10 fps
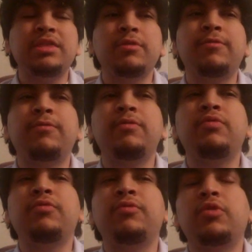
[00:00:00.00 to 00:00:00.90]
The
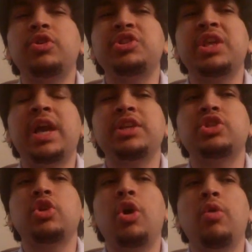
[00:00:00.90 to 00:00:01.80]
first thing I
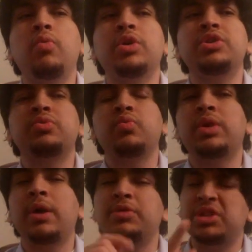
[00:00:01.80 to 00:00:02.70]
saw was
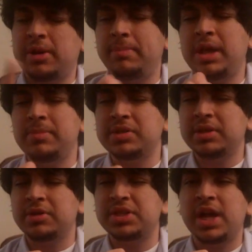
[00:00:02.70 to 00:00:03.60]
when I was at a
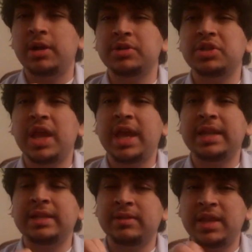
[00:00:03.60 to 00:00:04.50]
babysitter's house,
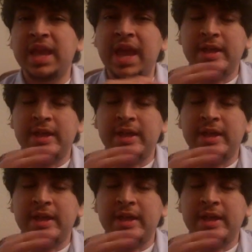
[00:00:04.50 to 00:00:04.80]
and the